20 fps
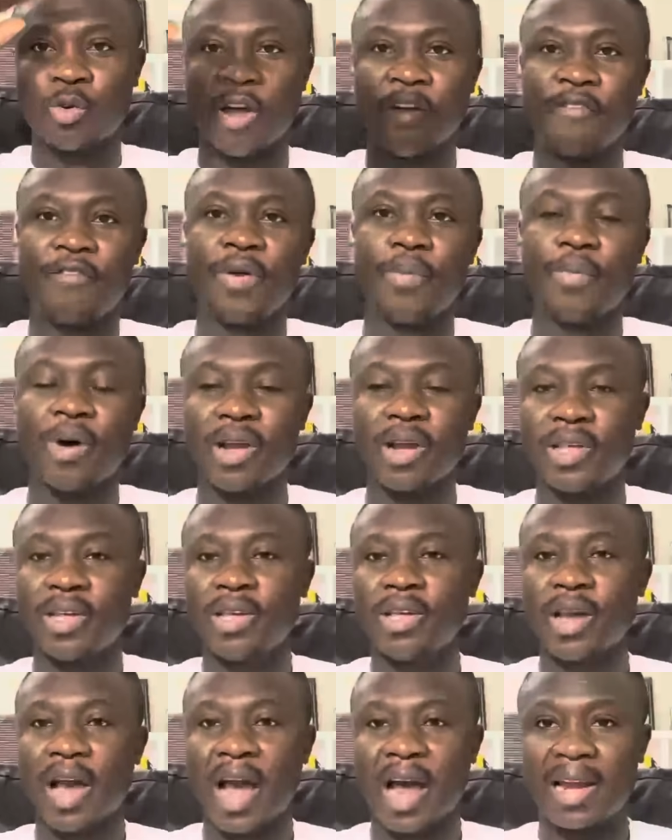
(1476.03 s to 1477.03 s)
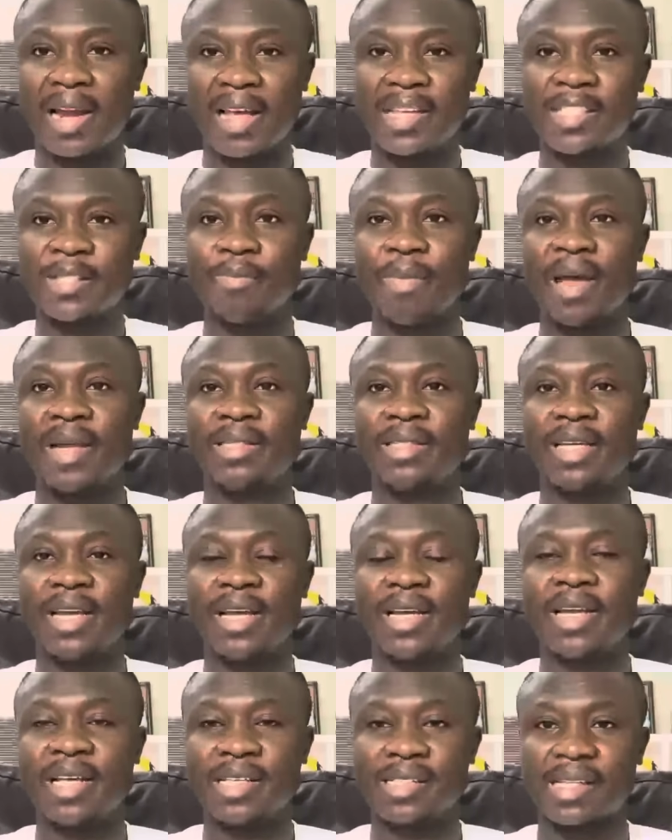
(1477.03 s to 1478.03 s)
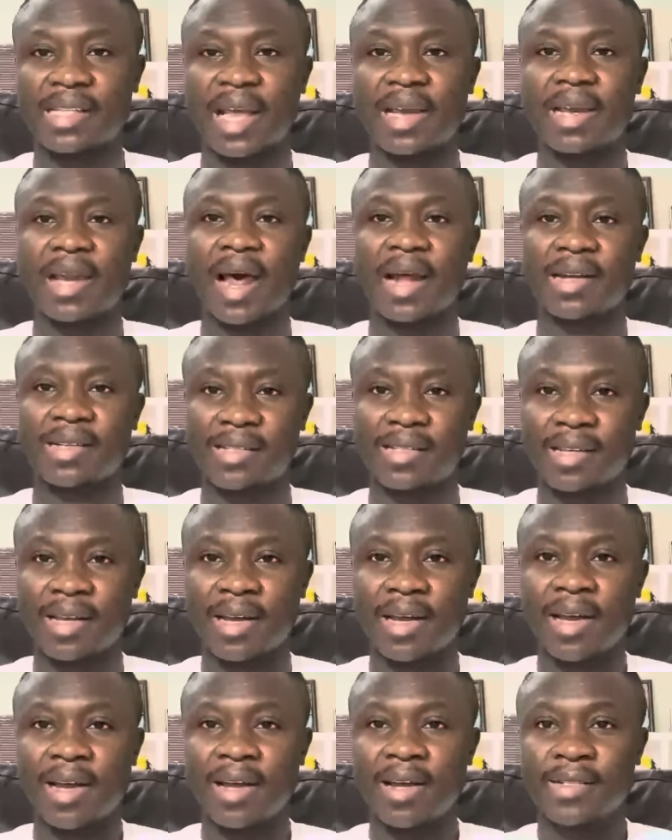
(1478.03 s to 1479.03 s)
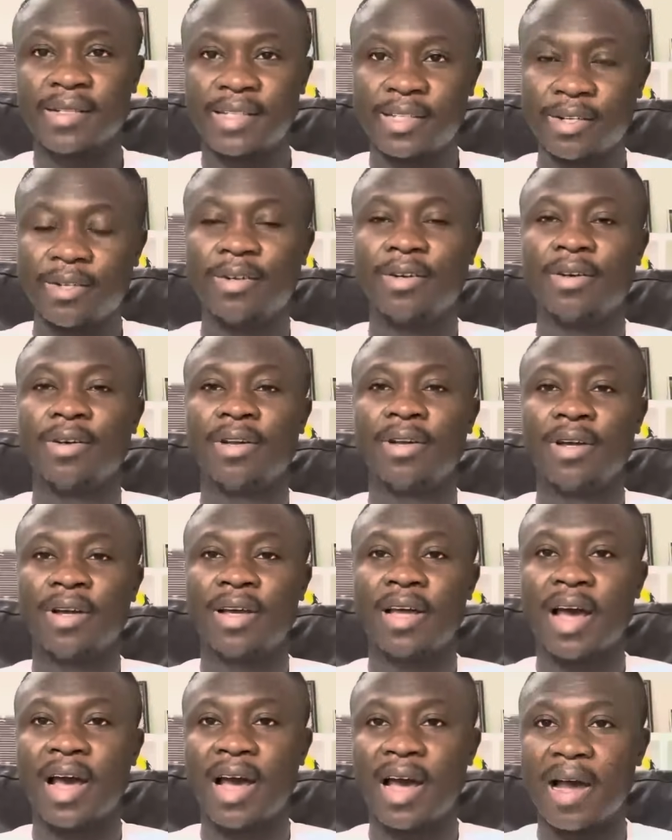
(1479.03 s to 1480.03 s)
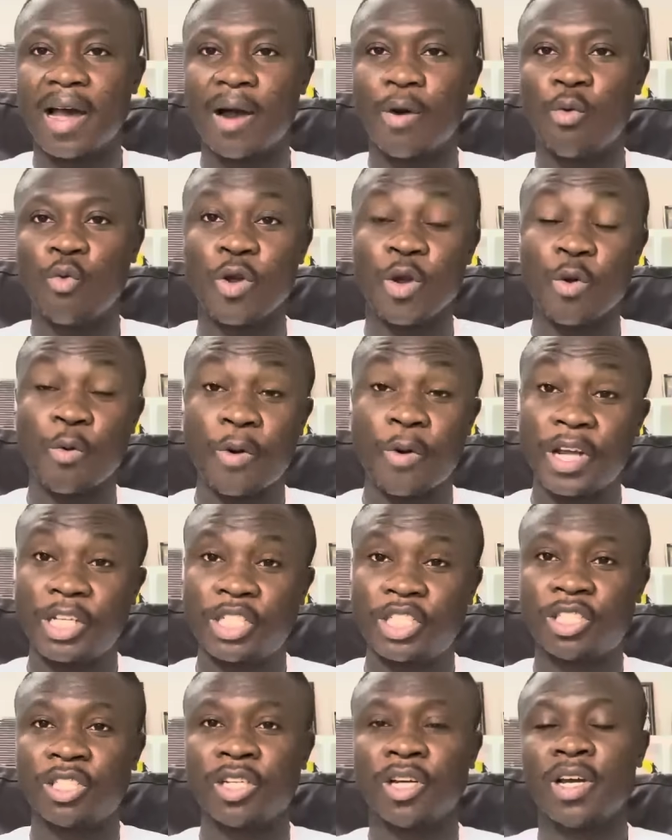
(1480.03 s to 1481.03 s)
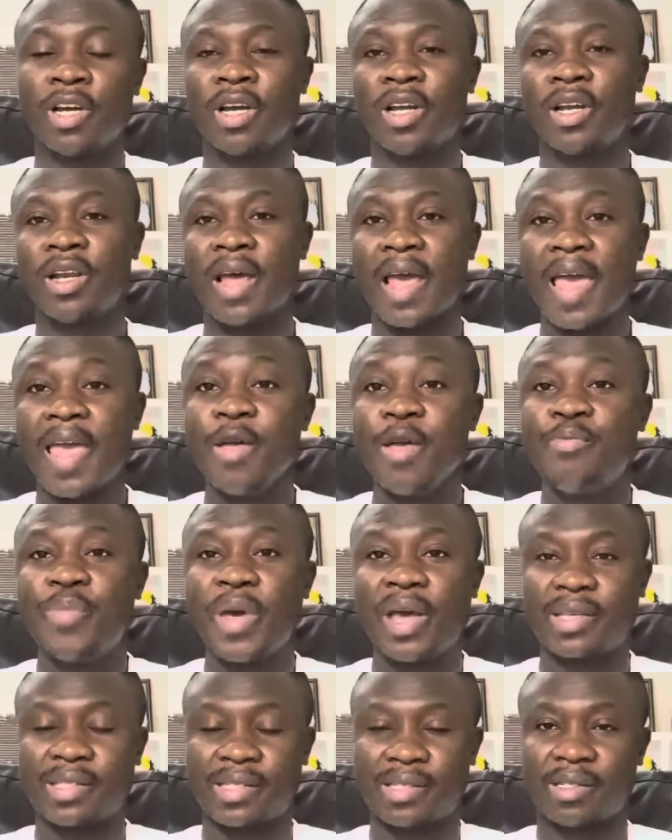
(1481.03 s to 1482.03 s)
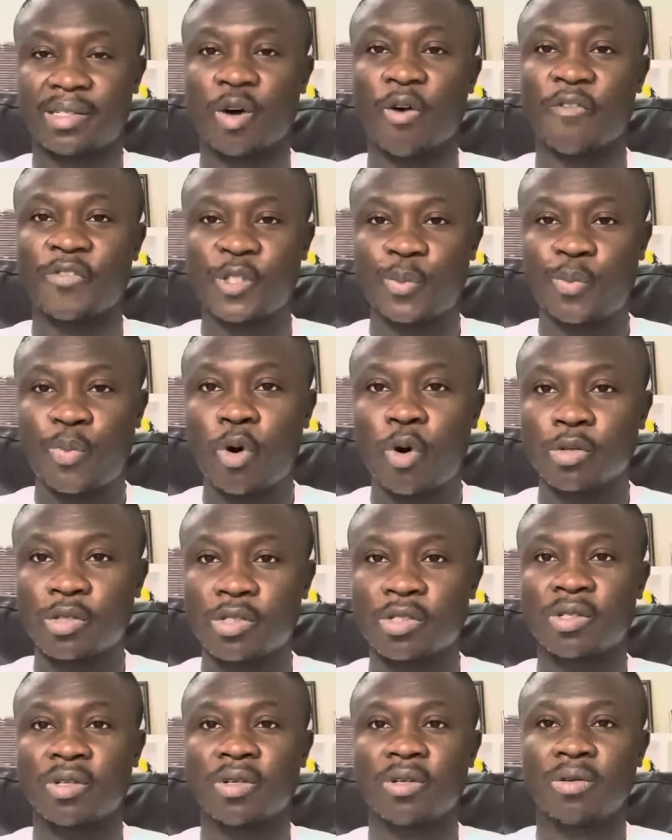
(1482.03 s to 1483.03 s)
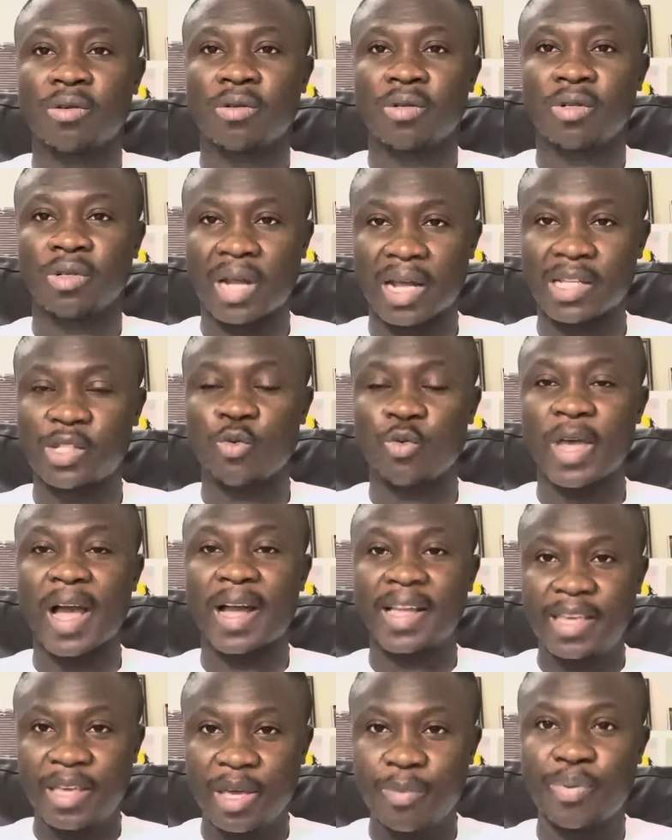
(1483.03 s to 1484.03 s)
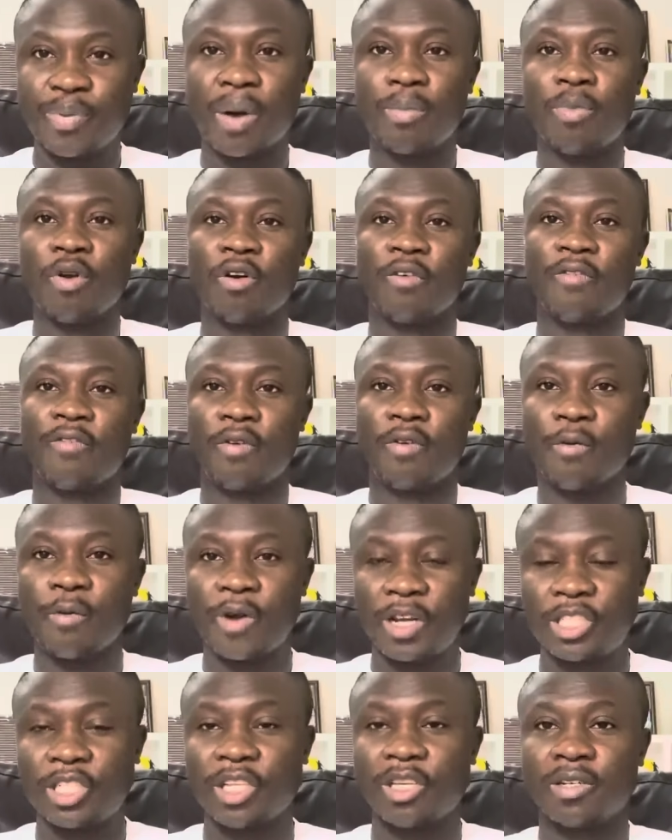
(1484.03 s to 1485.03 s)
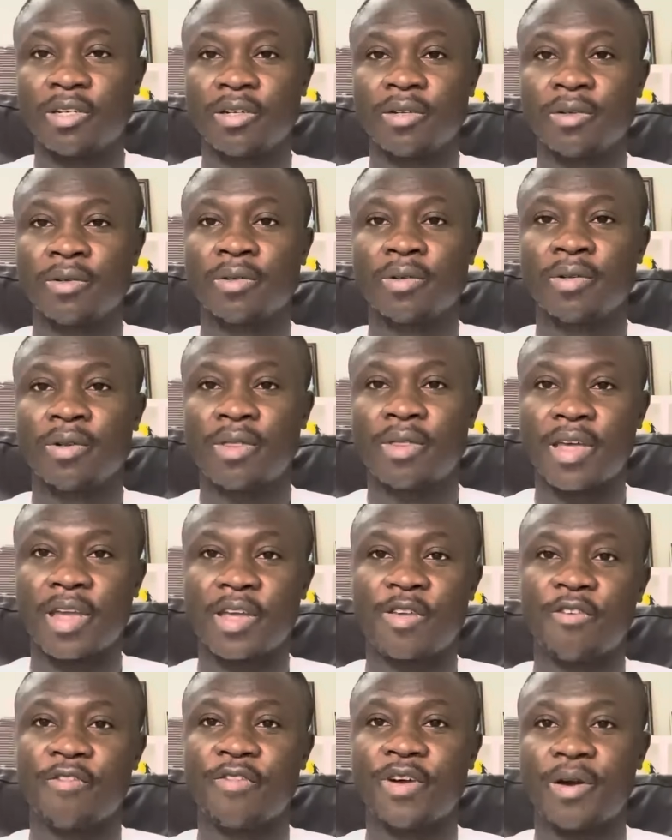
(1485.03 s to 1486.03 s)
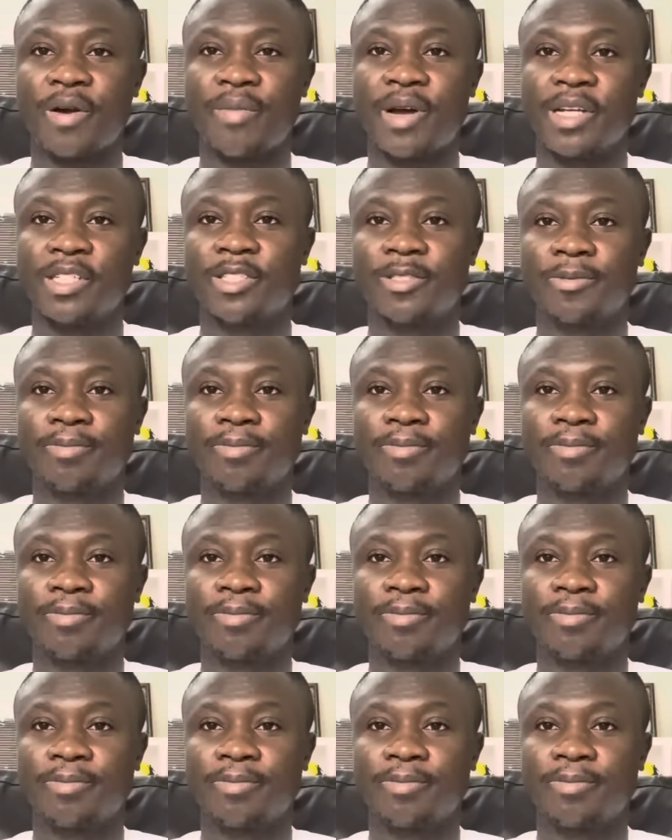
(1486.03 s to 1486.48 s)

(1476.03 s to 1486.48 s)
everybody, and let's maintain the standards till we reach the apex of sports that we are capable of reaching. Thank you very much.